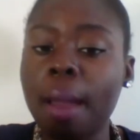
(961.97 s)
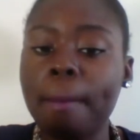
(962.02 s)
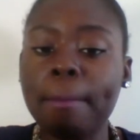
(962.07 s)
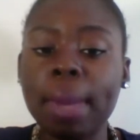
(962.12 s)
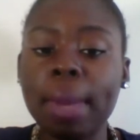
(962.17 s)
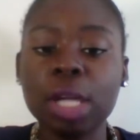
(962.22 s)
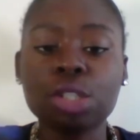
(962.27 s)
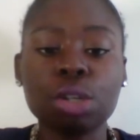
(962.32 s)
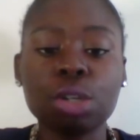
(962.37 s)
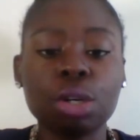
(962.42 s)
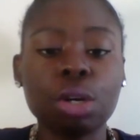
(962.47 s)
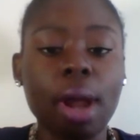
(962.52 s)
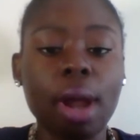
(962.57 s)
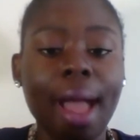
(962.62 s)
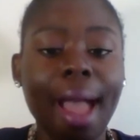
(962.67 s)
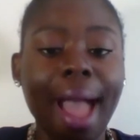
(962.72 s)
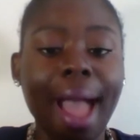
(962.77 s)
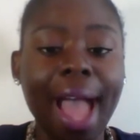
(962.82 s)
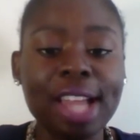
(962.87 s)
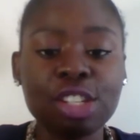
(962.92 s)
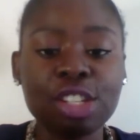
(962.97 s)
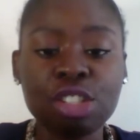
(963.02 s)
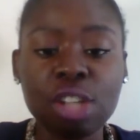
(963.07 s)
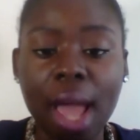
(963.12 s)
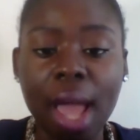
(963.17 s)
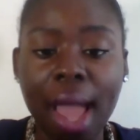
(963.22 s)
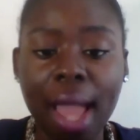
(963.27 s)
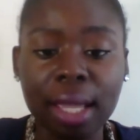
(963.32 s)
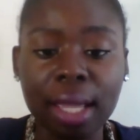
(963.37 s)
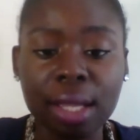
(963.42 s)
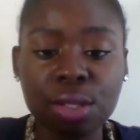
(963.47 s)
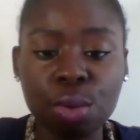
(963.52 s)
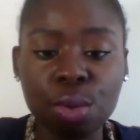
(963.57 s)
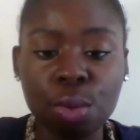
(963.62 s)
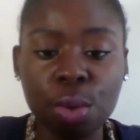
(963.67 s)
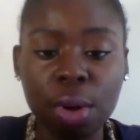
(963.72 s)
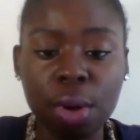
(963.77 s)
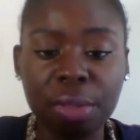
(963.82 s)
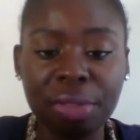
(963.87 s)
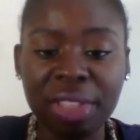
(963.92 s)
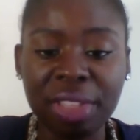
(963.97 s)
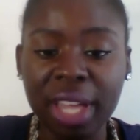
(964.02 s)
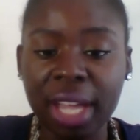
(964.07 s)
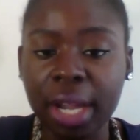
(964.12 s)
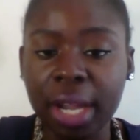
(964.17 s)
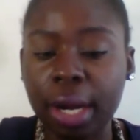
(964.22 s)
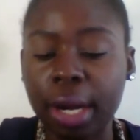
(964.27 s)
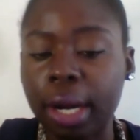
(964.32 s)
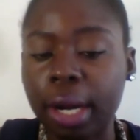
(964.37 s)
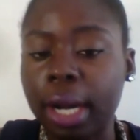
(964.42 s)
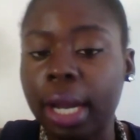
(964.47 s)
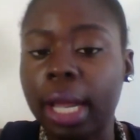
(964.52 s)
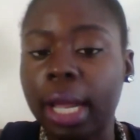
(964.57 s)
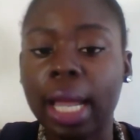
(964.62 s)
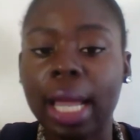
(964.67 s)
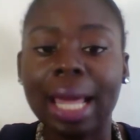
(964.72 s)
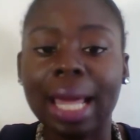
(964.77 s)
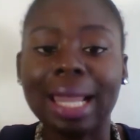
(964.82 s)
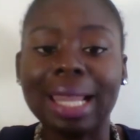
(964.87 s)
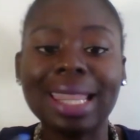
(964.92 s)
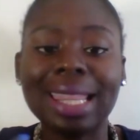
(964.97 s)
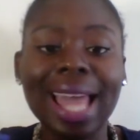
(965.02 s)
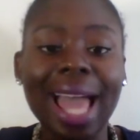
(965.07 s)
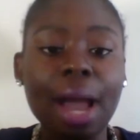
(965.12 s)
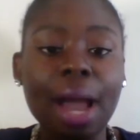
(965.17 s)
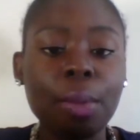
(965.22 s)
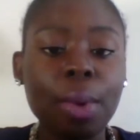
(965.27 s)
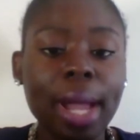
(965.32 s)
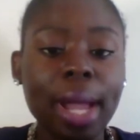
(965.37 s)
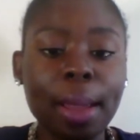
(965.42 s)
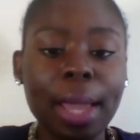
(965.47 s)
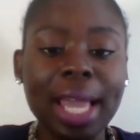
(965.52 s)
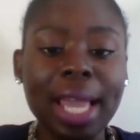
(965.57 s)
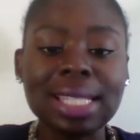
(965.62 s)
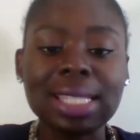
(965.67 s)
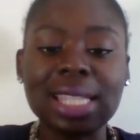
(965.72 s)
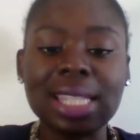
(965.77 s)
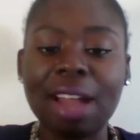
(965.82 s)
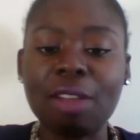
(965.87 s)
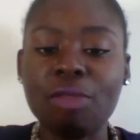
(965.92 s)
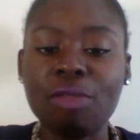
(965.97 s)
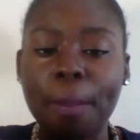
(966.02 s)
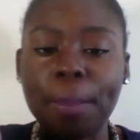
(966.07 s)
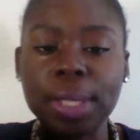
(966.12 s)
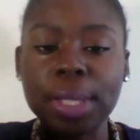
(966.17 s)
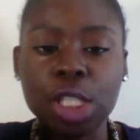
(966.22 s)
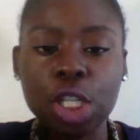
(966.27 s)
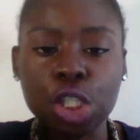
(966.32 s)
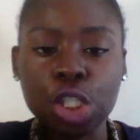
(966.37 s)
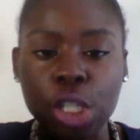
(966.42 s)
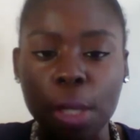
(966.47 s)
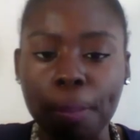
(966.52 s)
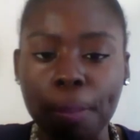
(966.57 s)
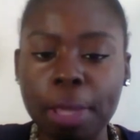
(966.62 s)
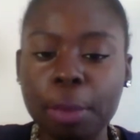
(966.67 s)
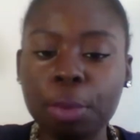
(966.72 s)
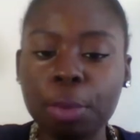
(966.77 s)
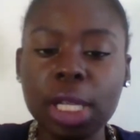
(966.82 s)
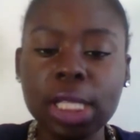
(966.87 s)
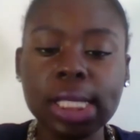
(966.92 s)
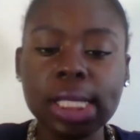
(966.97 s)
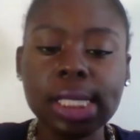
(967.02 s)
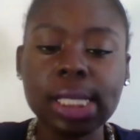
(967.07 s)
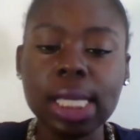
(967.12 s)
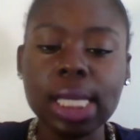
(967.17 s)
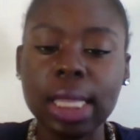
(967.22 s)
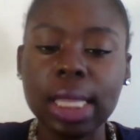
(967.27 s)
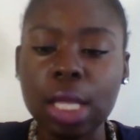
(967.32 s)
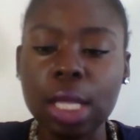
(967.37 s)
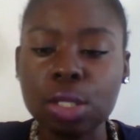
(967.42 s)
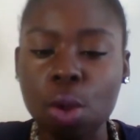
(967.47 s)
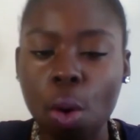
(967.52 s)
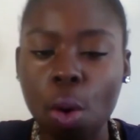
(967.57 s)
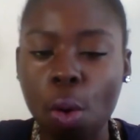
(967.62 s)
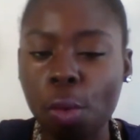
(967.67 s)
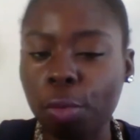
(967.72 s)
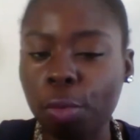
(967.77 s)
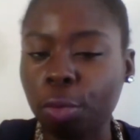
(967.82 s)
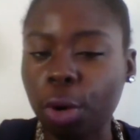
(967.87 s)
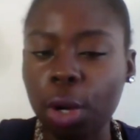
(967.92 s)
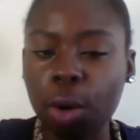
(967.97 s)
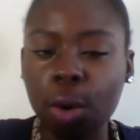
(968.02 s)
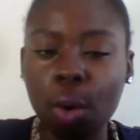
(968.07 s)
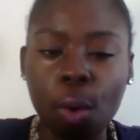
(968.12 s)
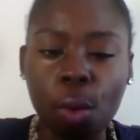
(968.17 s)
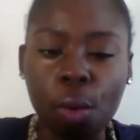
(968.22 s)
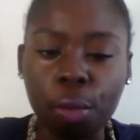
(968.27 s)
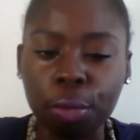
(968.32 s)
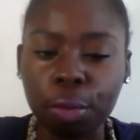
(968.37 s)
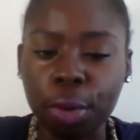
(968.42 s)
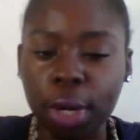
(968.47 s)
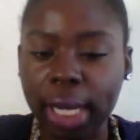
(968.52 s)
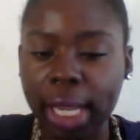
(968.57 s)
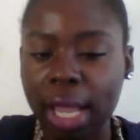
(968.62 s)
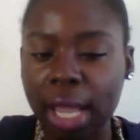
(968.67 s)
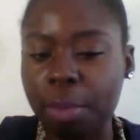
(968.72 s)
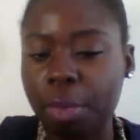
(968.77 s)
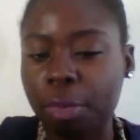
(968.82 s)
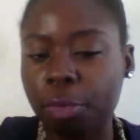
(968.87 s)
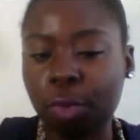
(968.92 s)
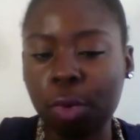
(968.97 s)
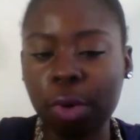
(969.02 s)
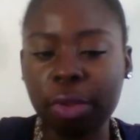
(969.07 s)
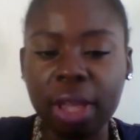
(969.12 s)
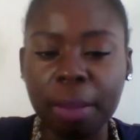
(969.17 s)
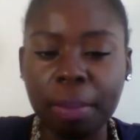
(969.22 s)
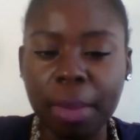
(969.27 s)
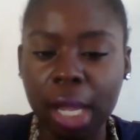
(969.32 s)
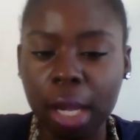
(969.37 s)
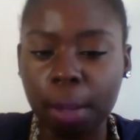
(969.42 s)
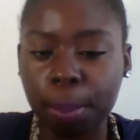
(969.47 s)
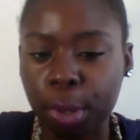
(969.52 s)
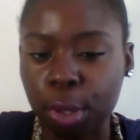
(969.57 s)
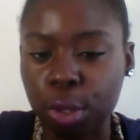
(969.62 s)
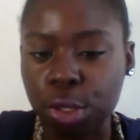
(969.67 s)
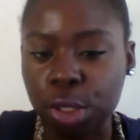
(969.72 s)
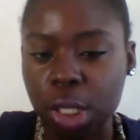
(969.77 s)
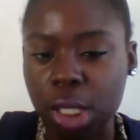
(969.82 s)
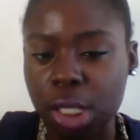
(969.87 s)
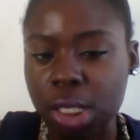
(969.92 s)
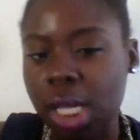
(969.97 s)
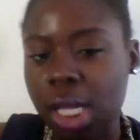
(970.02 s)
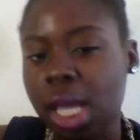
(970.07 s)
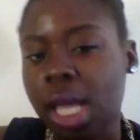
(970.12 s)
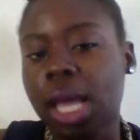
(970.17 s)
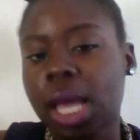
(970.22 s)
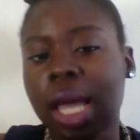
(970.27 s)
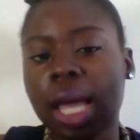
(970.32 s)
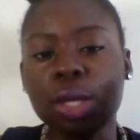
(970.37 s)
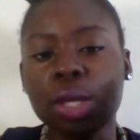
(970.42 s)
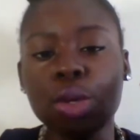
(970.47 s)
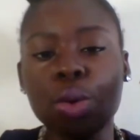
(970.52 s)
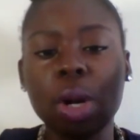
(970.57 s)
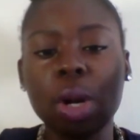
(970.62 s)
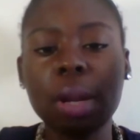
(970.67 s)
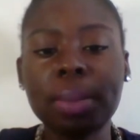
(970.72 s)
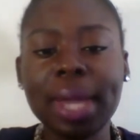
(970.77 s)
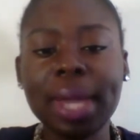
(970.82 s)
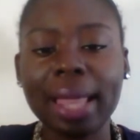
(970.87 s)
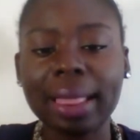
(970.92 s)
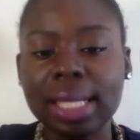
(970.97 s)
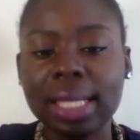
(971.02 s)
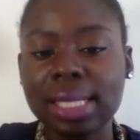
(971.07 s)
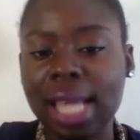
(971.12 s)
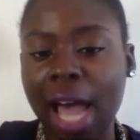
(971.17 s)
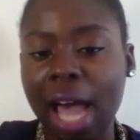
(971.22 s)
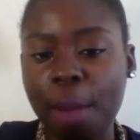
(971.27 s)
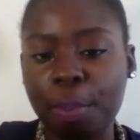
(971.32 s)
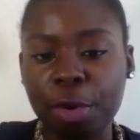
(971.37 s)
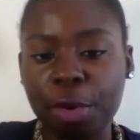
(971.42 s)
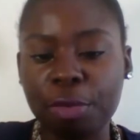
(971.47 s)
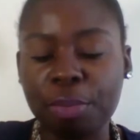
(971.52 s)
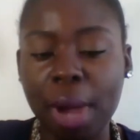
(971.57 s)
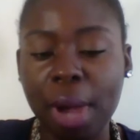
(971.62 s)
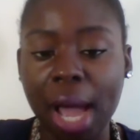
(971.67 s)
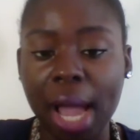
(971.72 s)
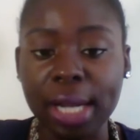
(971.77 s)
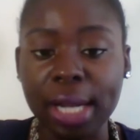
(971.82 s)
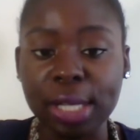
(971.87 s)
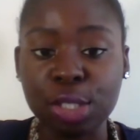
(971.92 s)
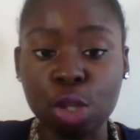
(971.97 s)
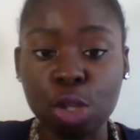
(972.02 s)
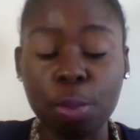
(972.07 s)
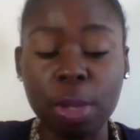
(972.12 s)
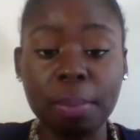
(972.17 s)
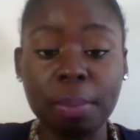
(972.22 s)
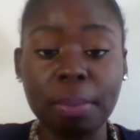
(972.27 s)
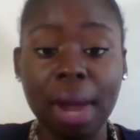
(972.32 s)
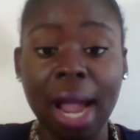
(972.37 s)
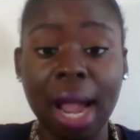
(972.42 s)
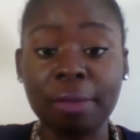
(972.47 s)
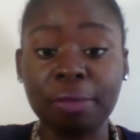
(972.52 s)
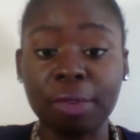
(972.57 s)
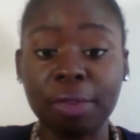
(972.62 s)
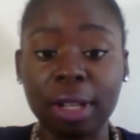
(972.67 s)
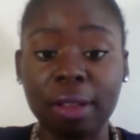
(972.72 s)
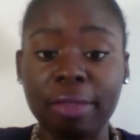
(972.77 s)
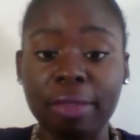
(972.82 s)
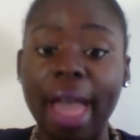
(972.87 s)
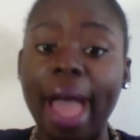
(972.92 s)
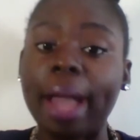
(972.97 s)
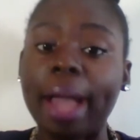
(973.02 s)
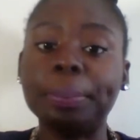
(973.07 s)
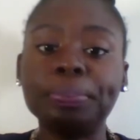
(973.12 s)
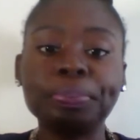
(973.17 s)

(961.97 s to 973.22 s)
Make sure your hashtag is on there. That way, it's that repetition. People need to see things over and over again before they make a purchase. You want to be at the top of mind. So be mindful of that.